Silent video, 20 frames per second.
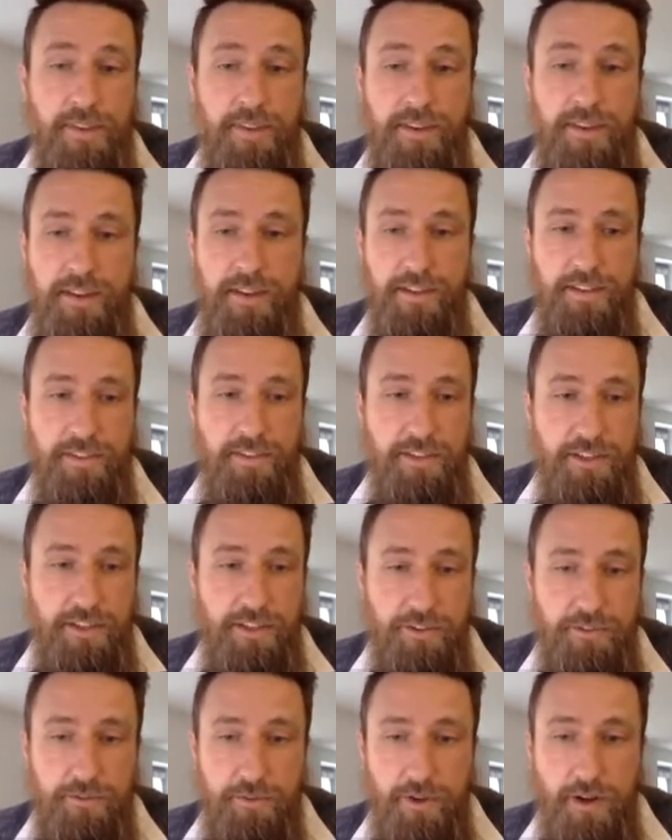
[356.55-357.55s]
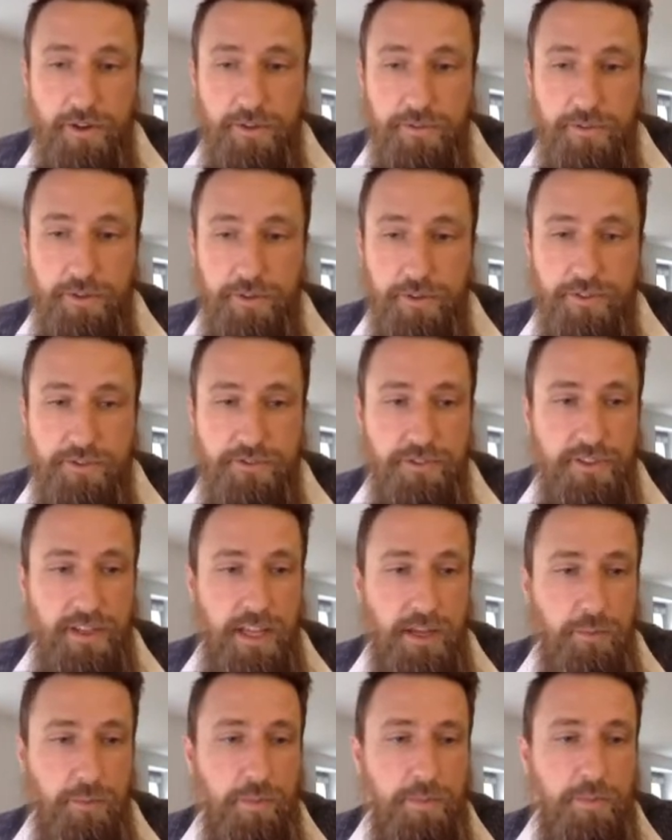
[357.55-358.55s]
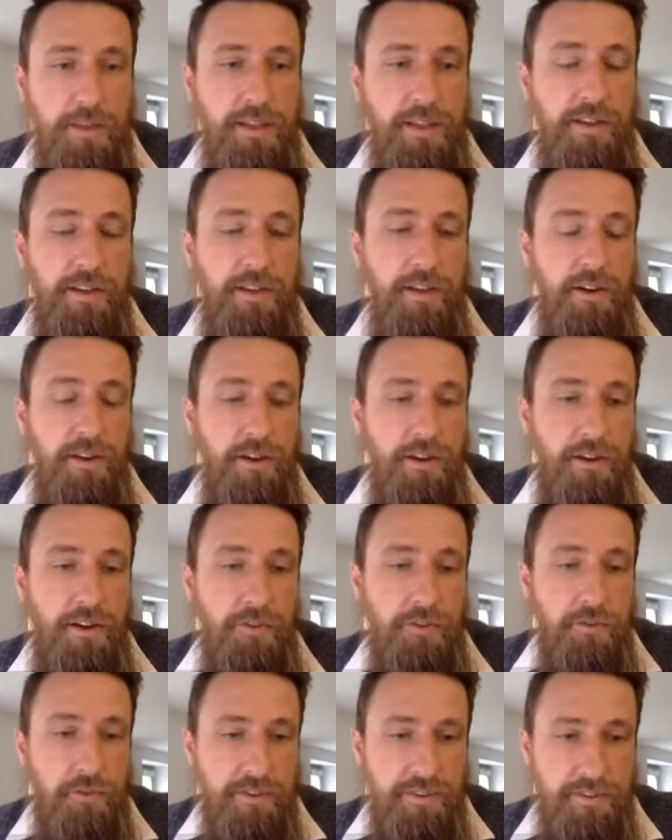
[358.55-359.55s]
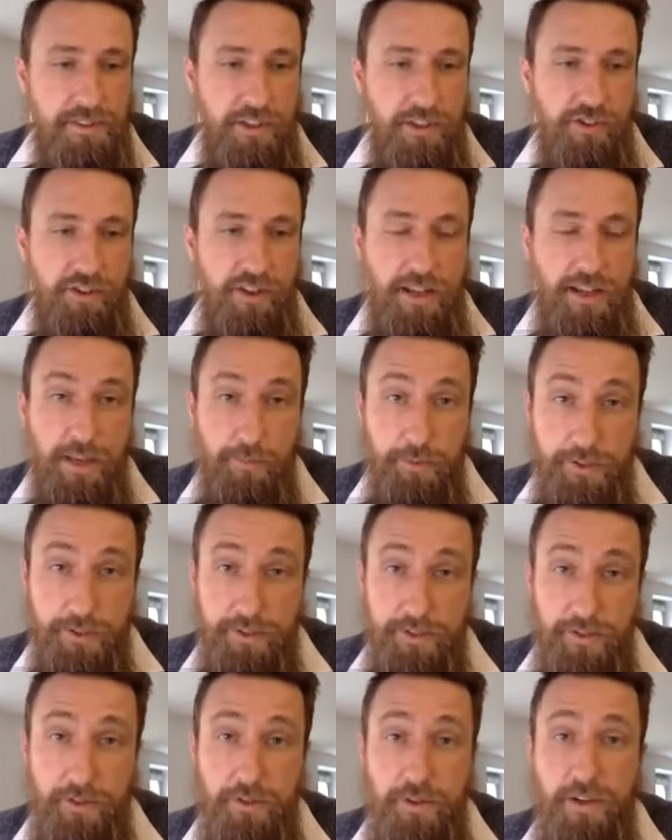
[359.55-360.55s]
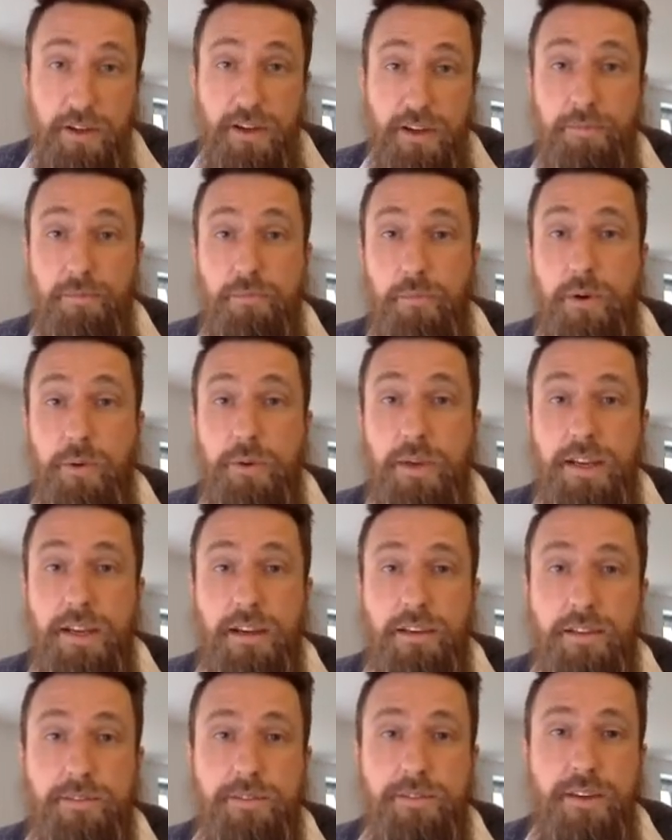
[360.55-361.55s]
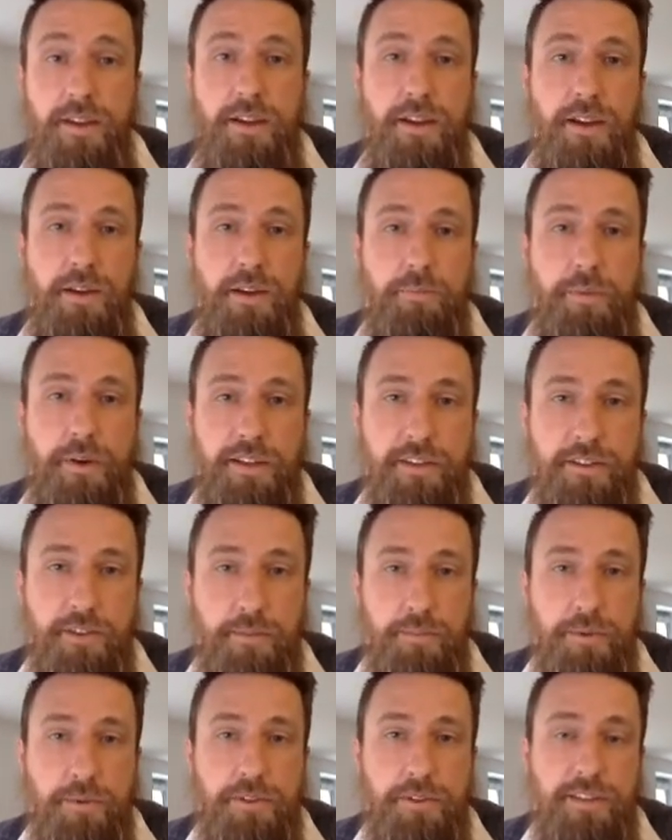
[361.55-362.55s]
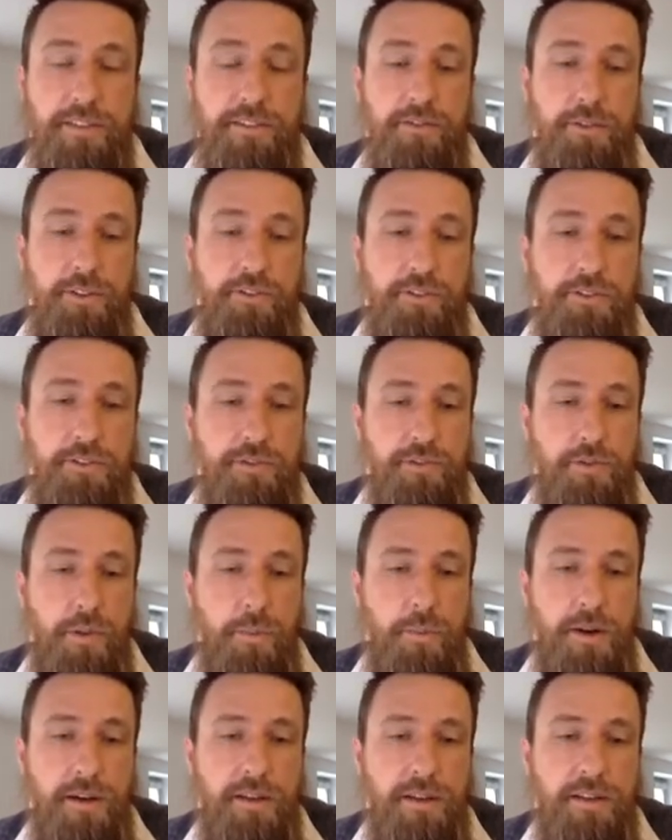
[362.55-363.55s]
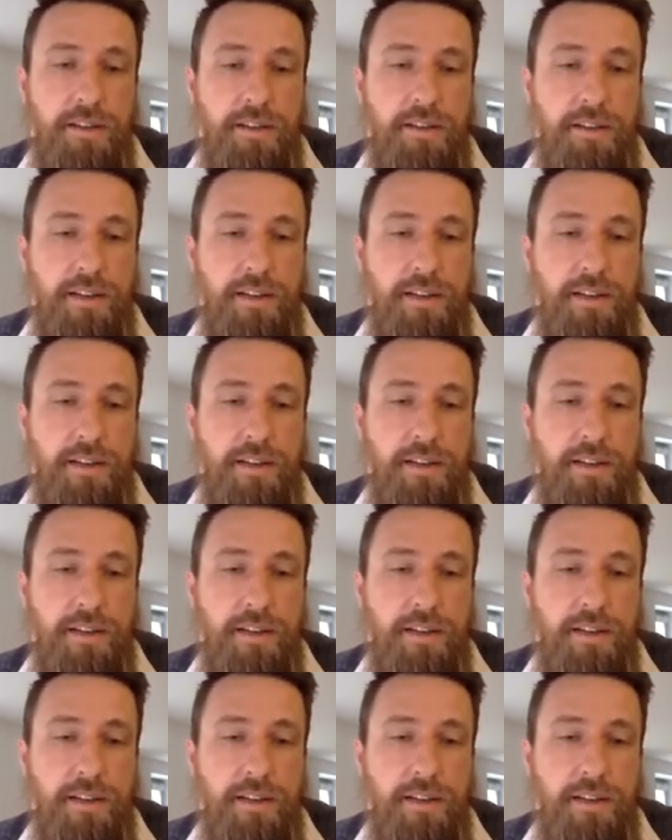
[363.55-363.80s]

And our focus today will be on residential hybrid, where we have brand new products to introduce to the market,